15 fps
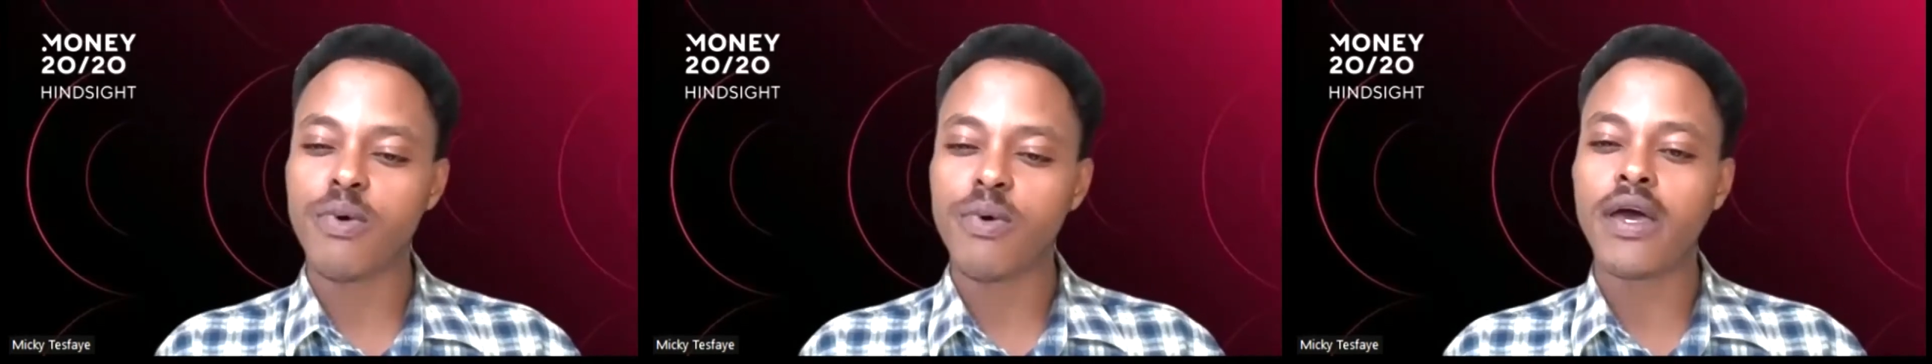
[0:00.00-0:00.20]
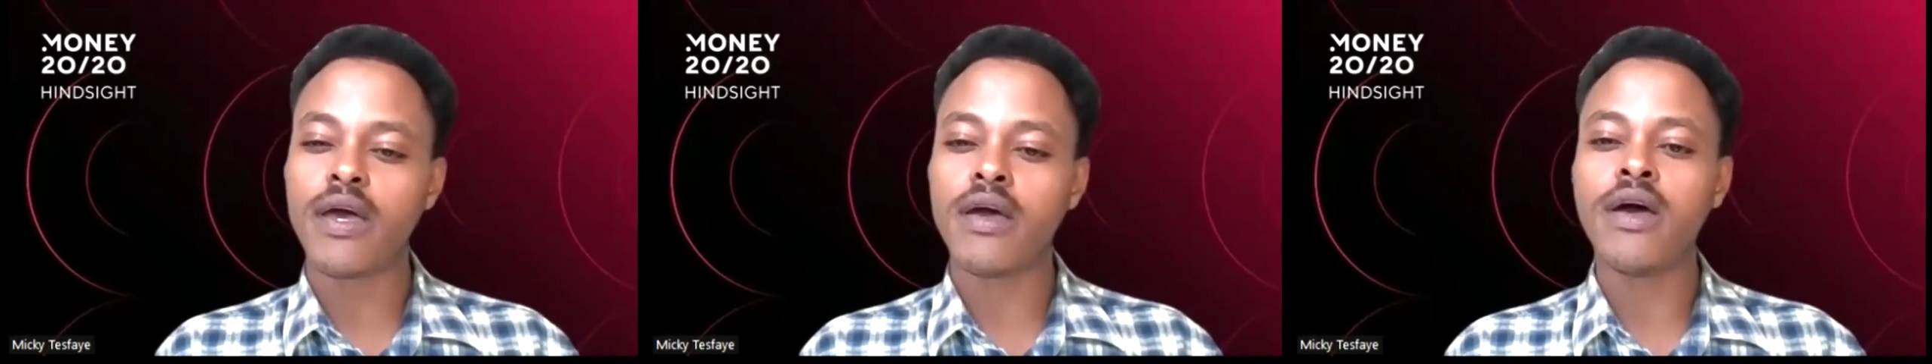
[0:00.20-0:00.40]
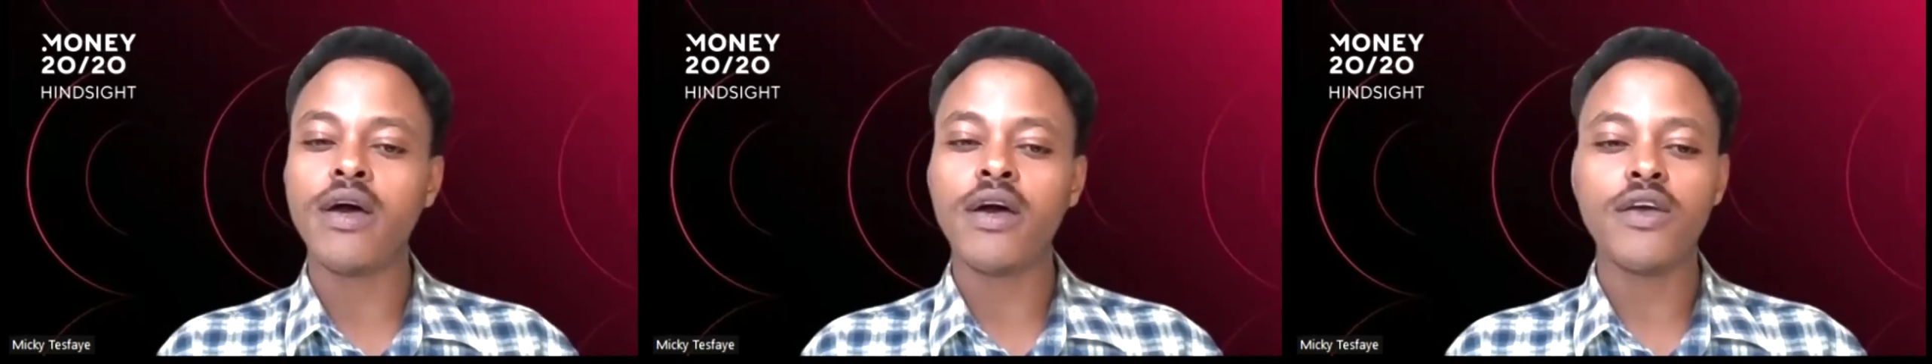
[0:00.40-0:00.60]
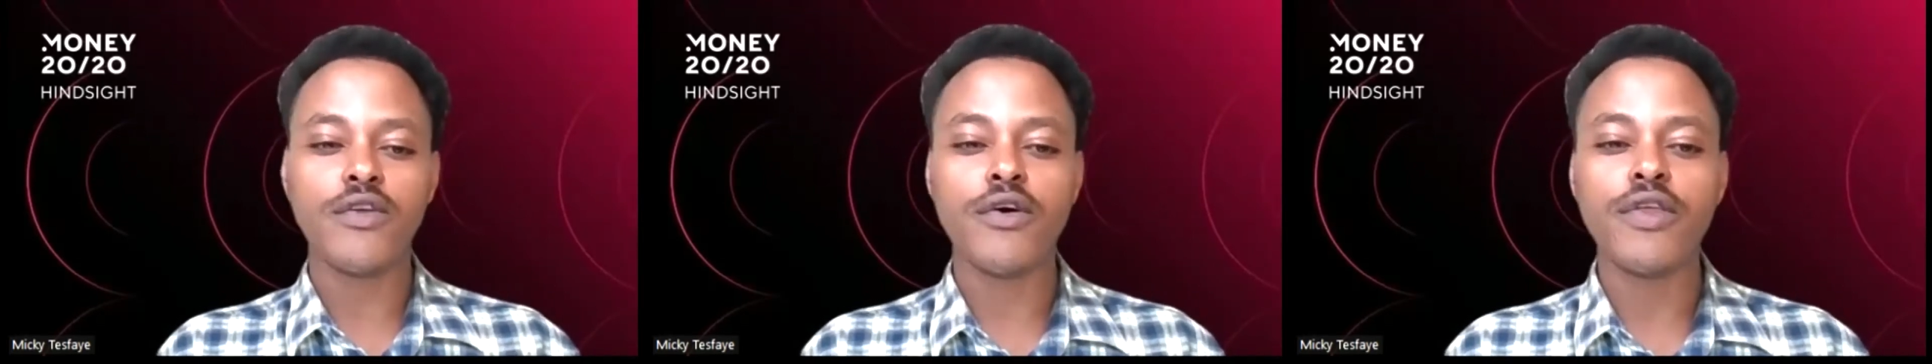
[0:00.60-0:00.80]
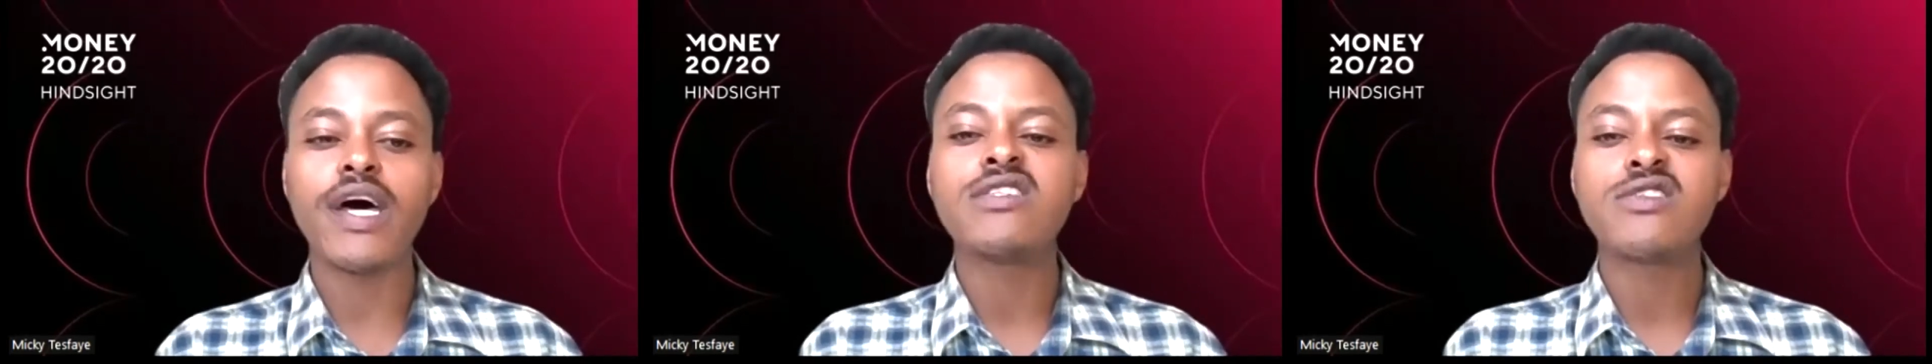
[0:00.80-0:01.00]
why, you
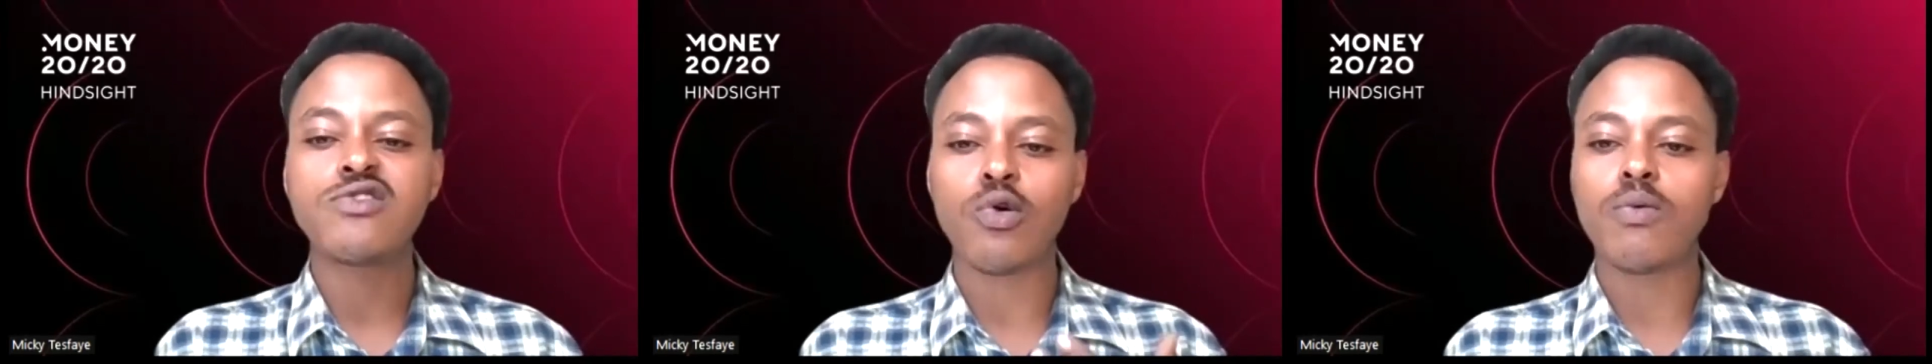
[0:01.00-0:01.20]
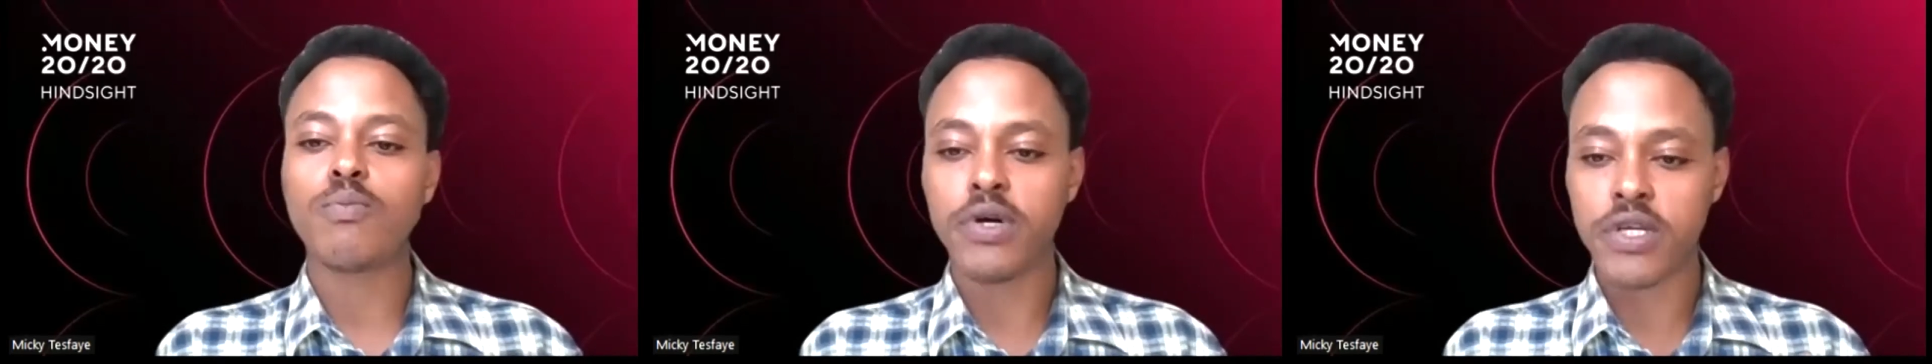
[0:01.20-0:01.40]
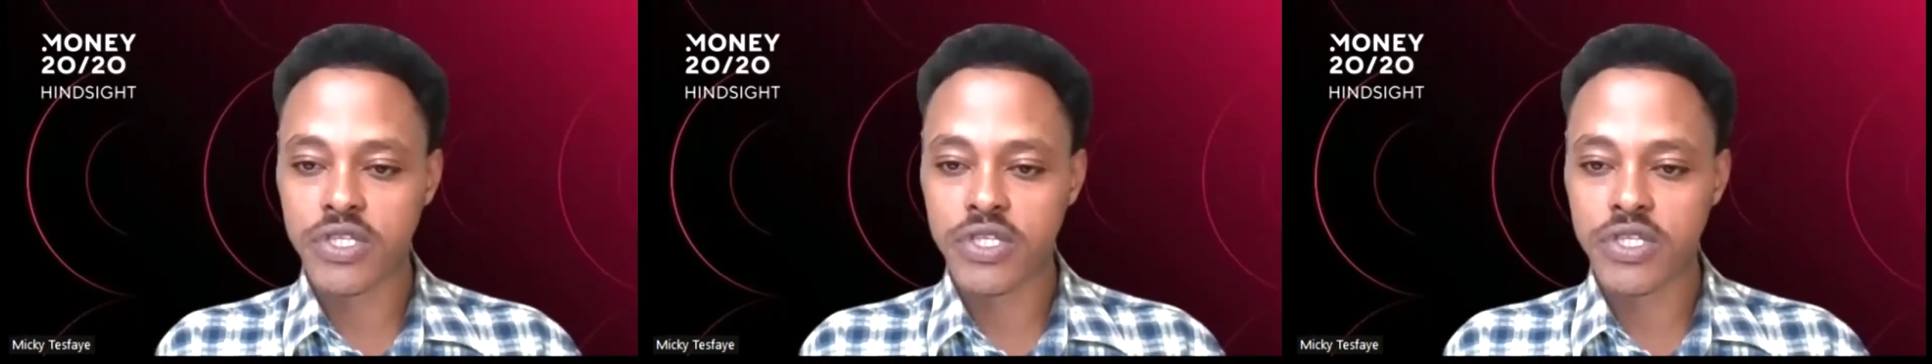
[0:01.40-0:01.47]
know, they're still yeah.